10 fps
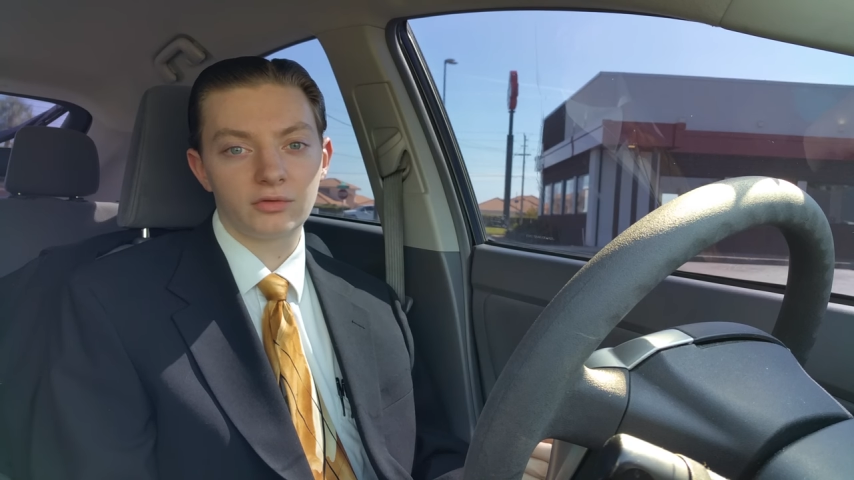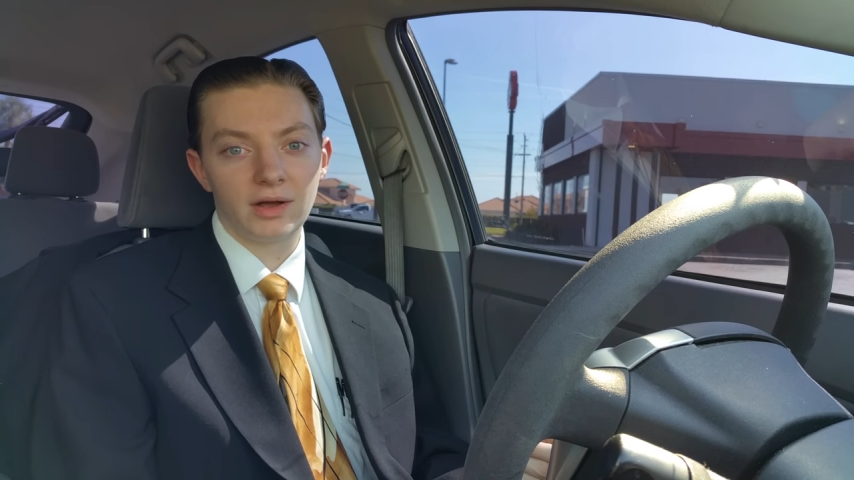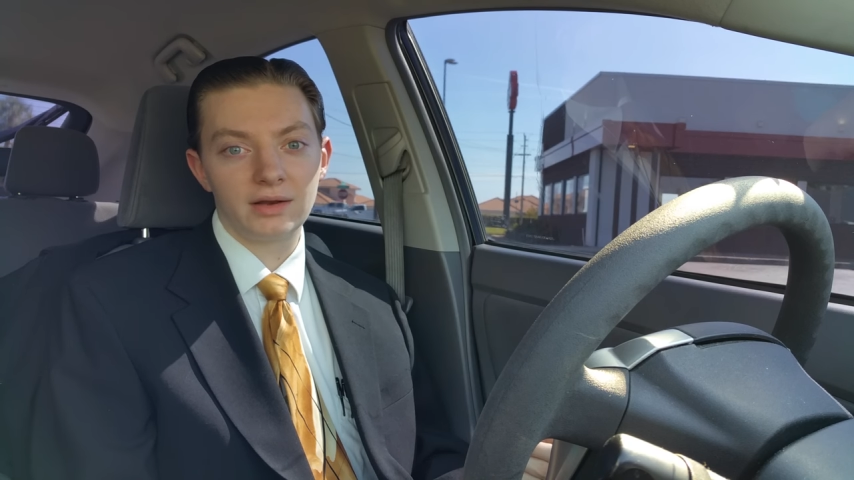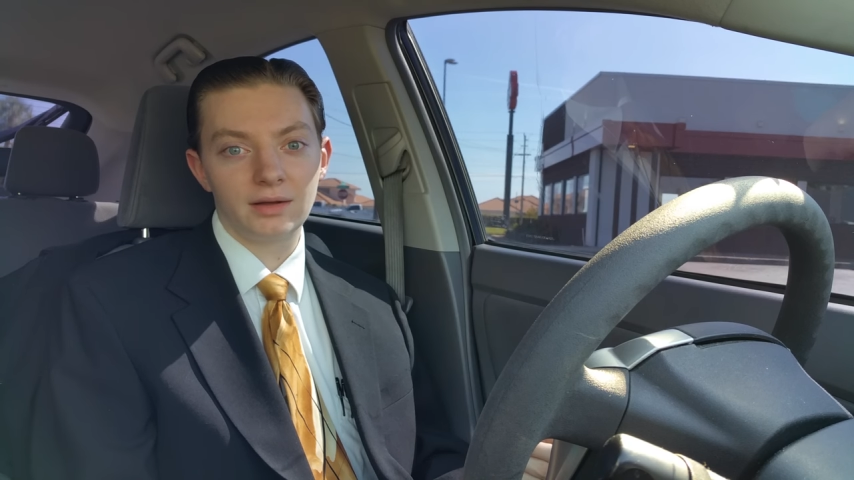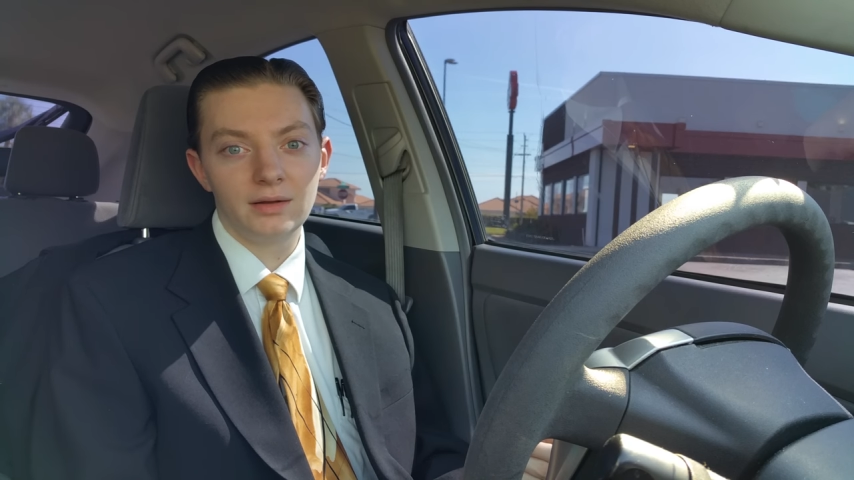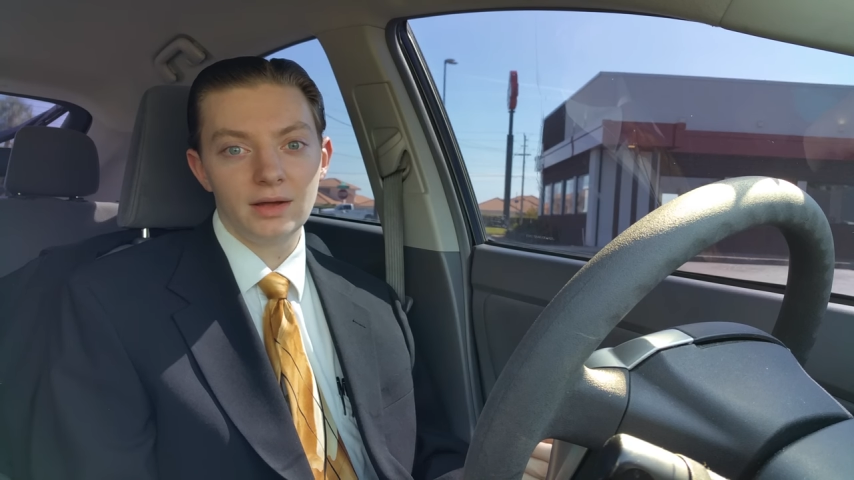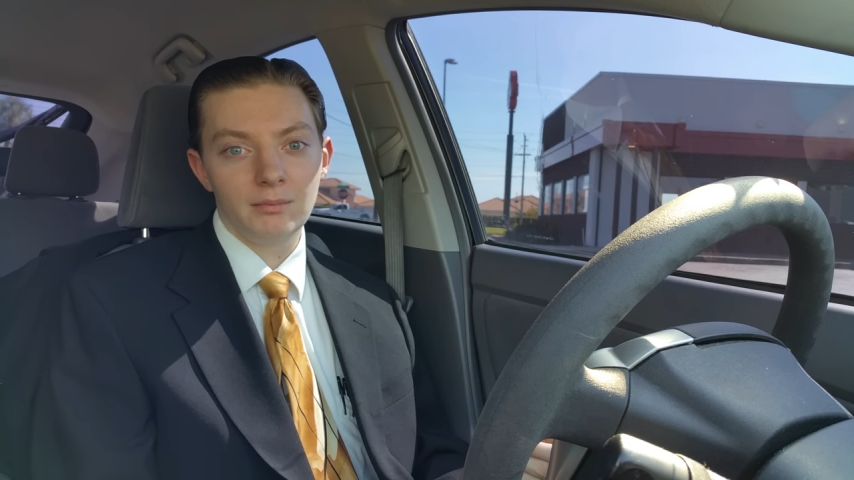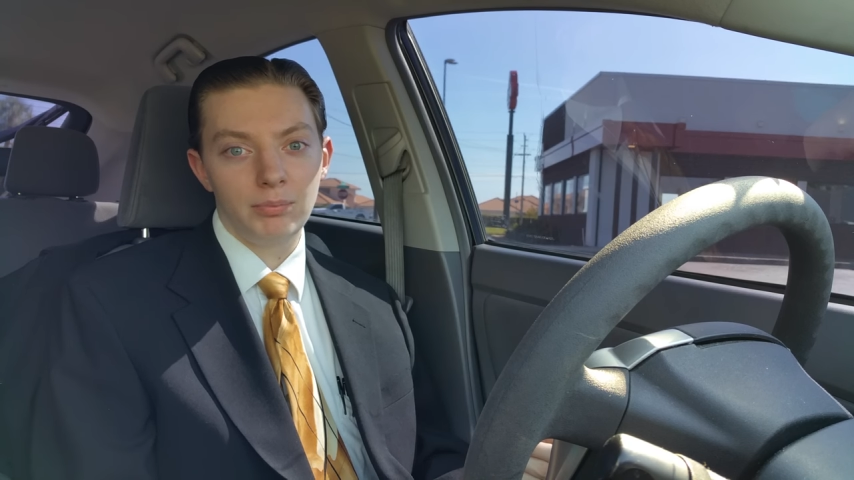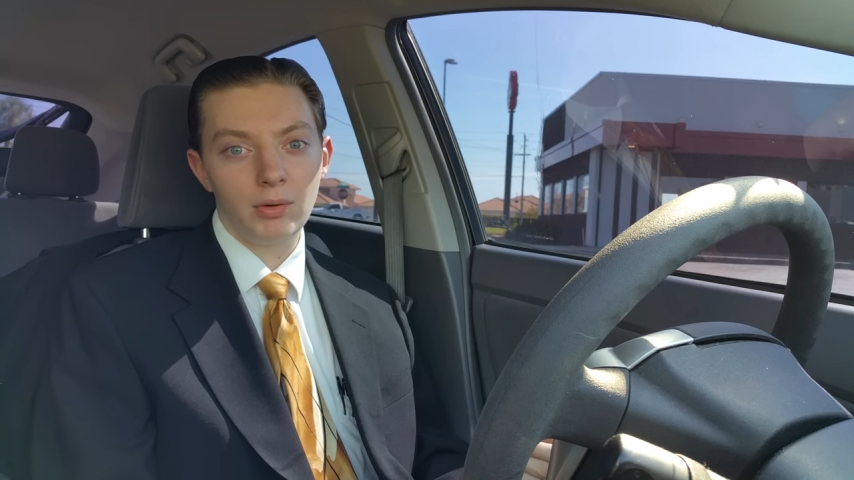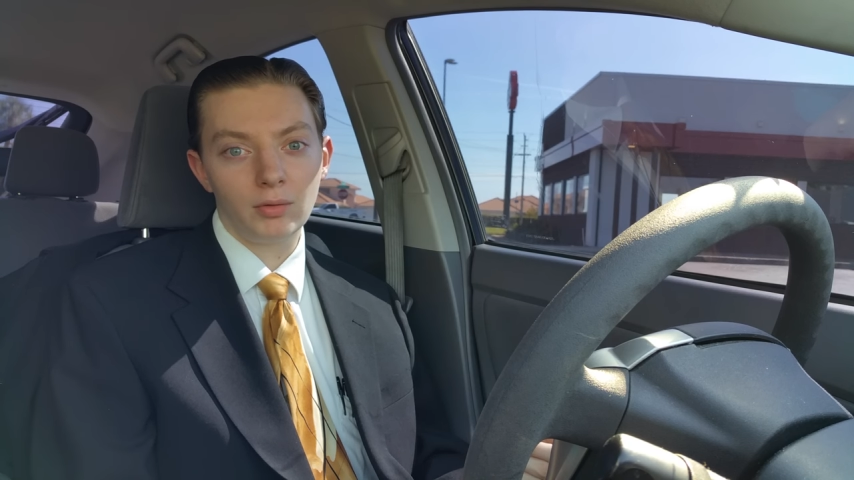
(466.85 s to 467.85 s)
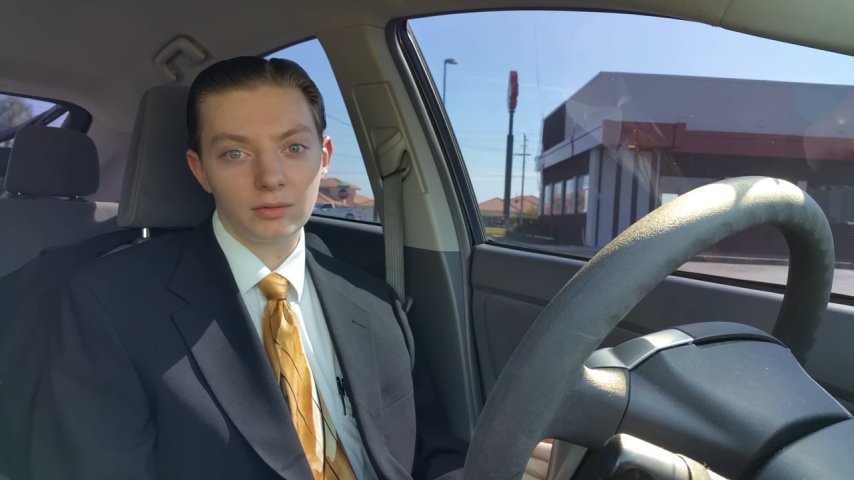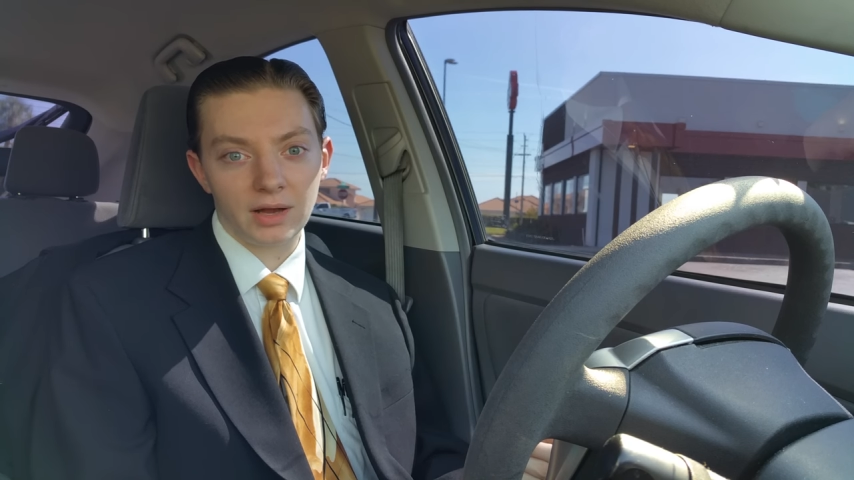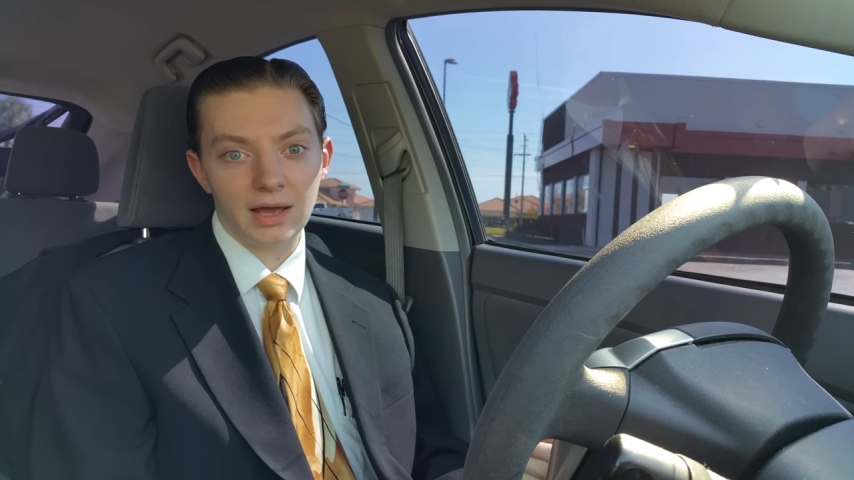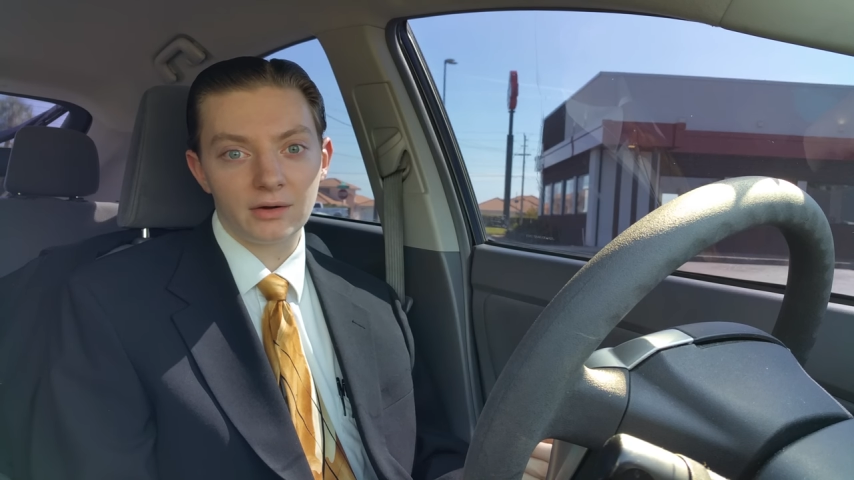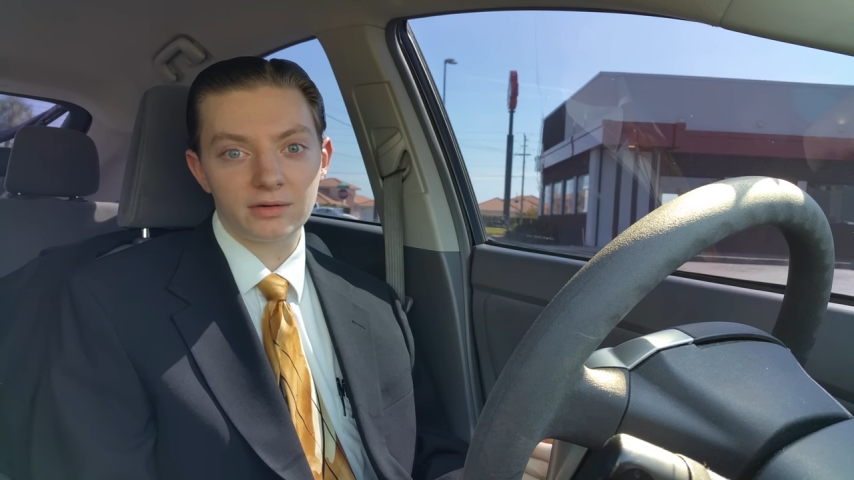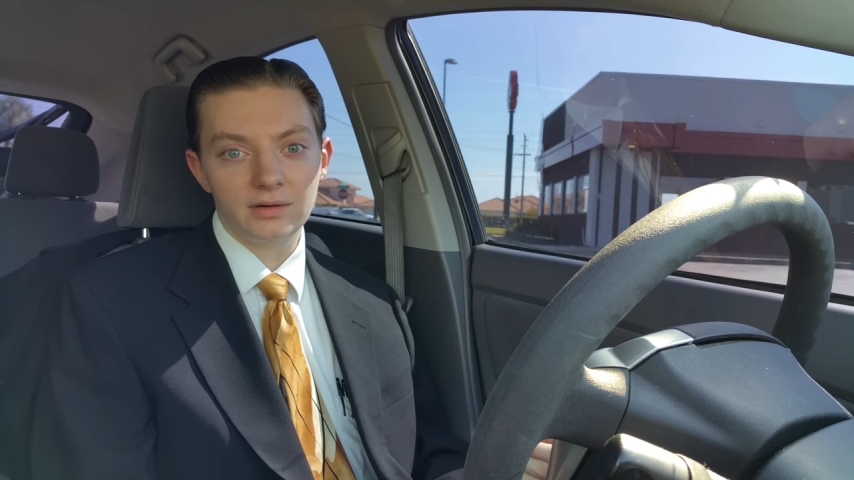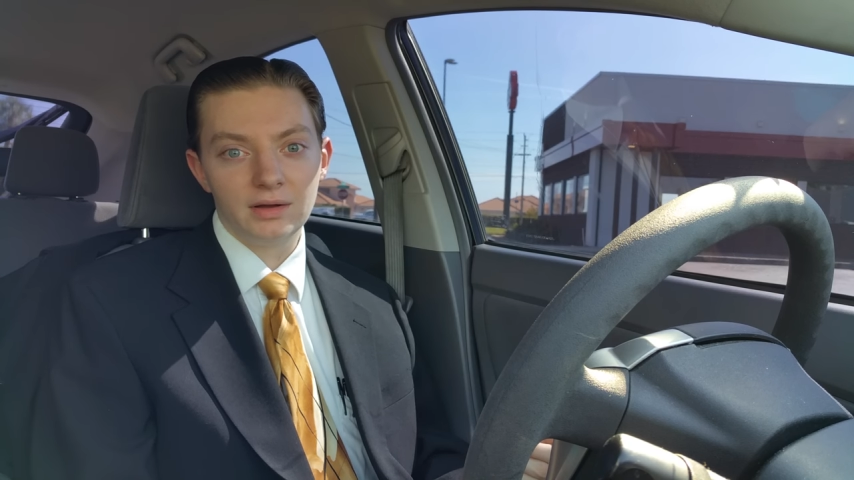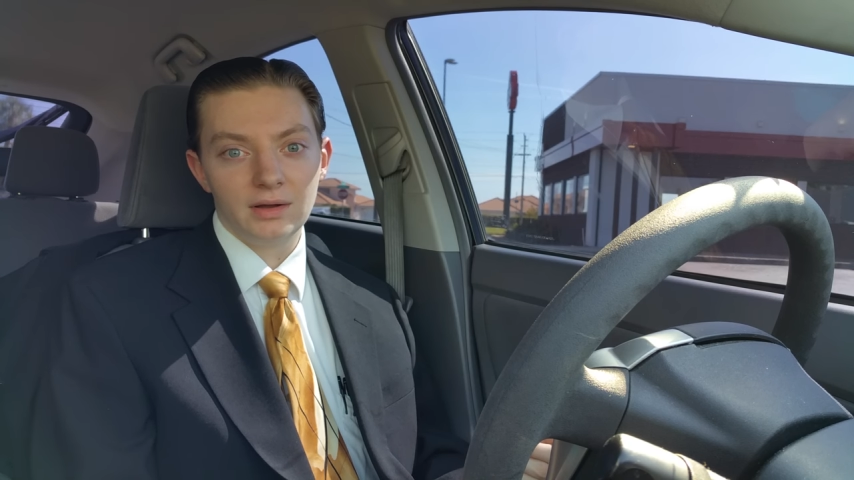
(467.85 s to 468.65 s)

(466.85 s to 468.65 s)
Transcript: trying to pull it out.